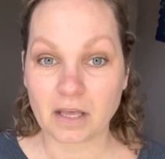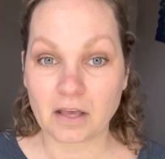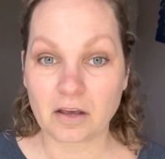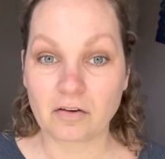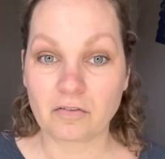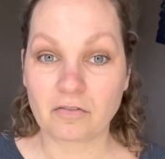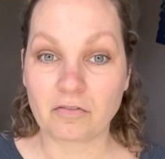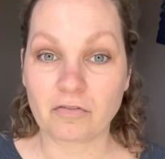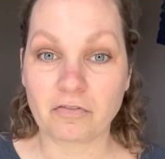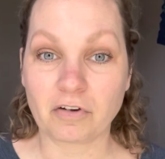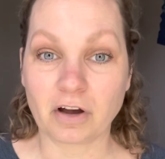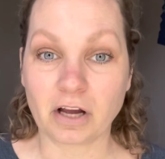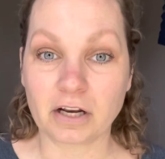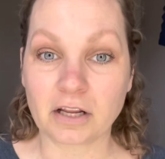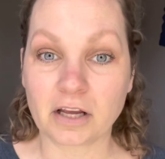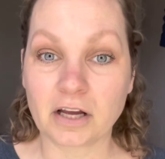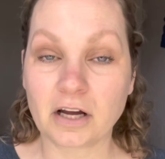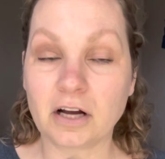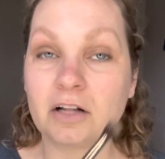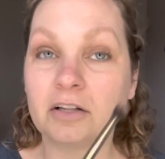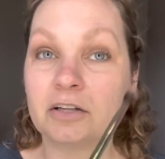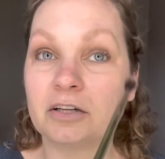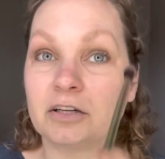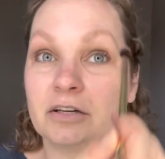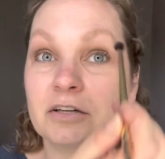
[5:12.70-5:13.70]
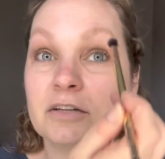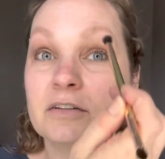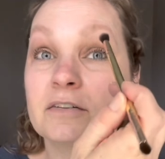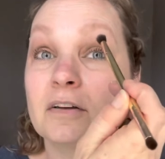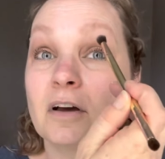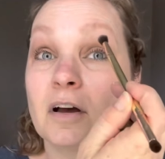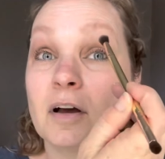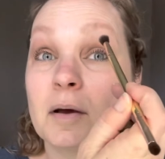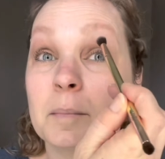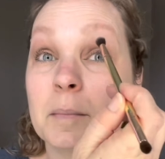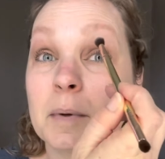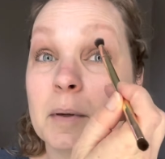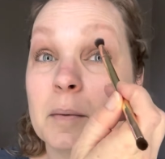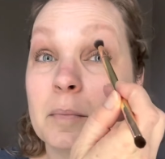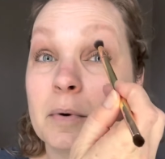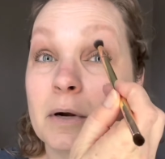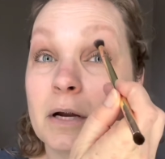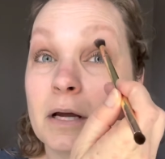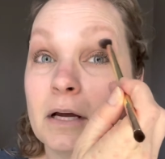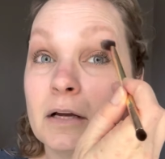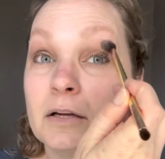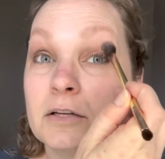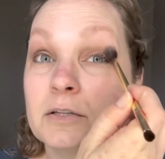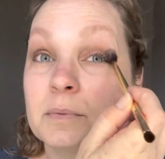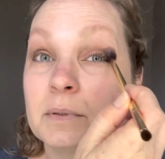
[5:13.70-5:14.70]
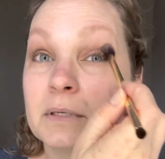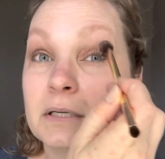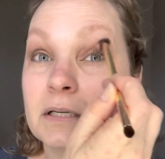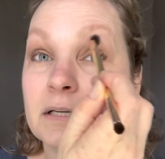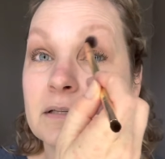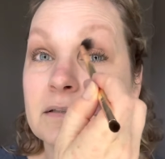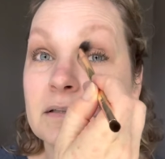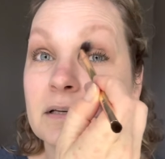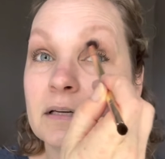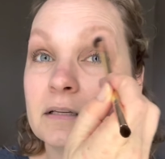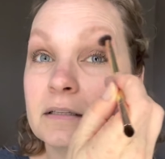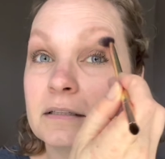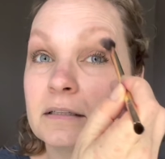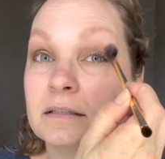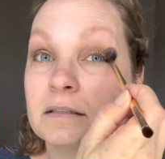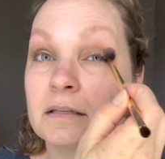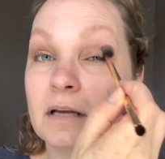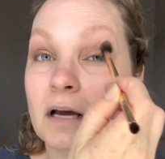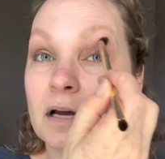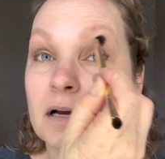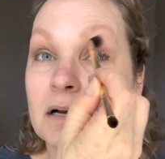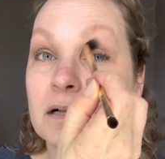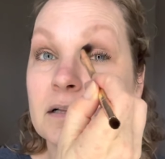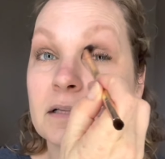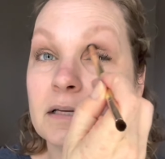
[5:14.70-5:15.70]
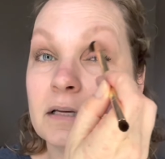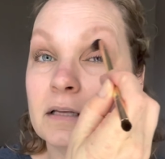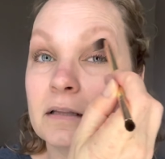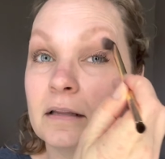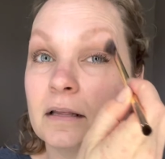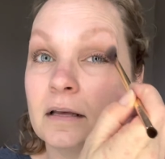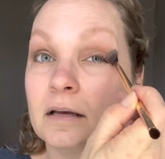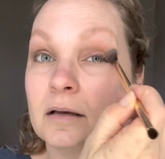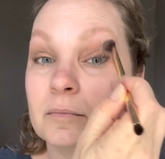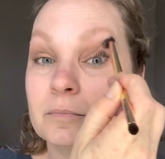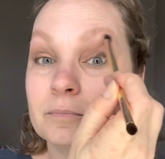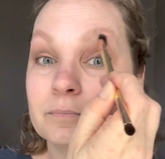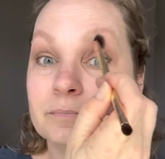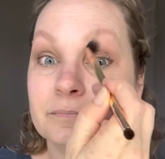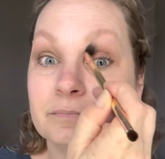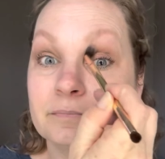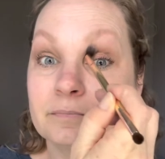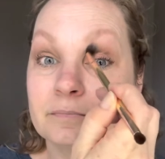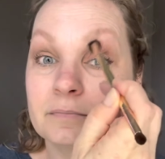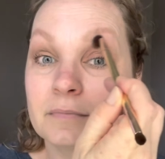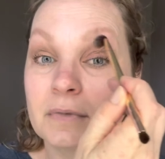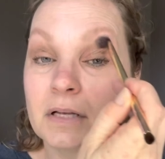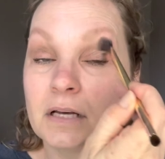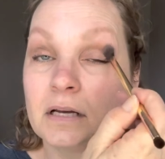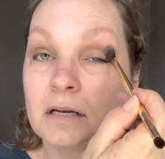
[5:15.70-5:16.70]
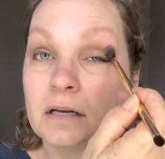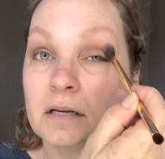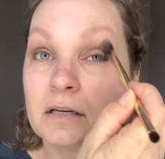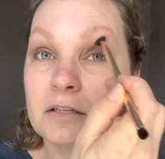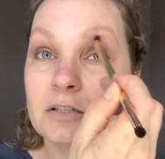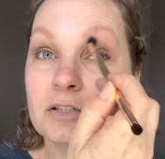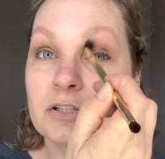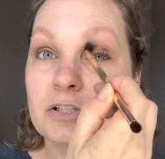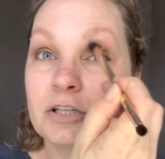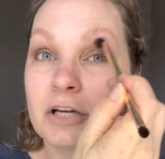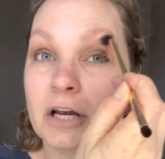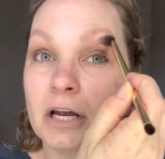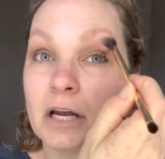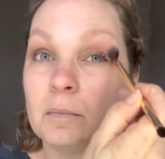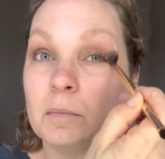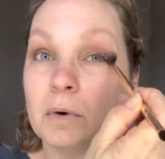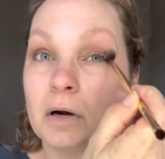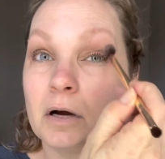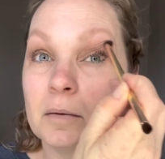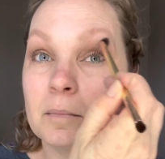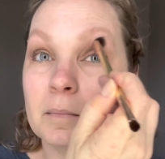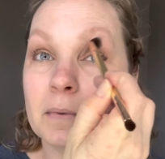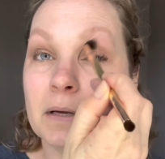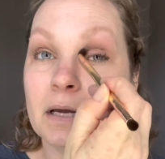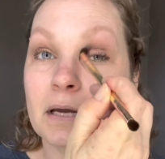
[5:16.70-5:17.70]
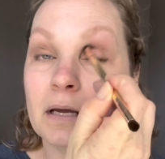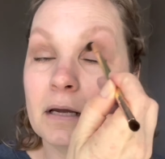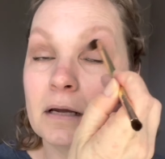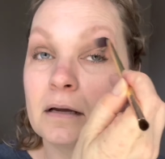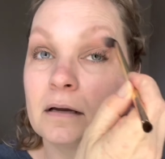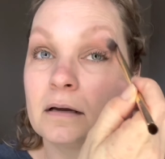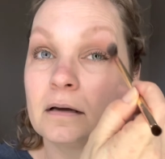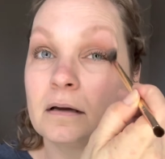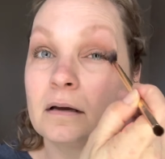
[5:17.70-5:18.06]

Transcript: fun colors on my brush because I did not clean them. Shame on me.